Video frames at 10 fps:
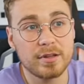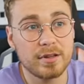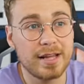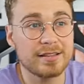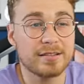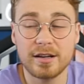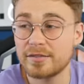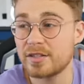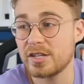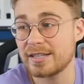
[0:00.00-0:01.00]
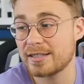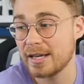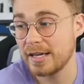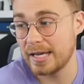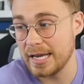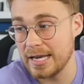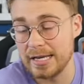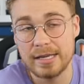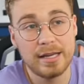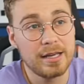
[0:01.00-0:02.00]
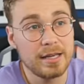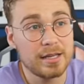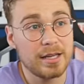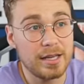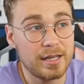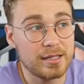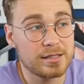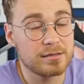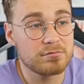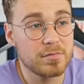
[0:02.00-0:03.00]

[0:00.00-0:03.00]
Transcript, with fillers: that's kind of suggests that he is,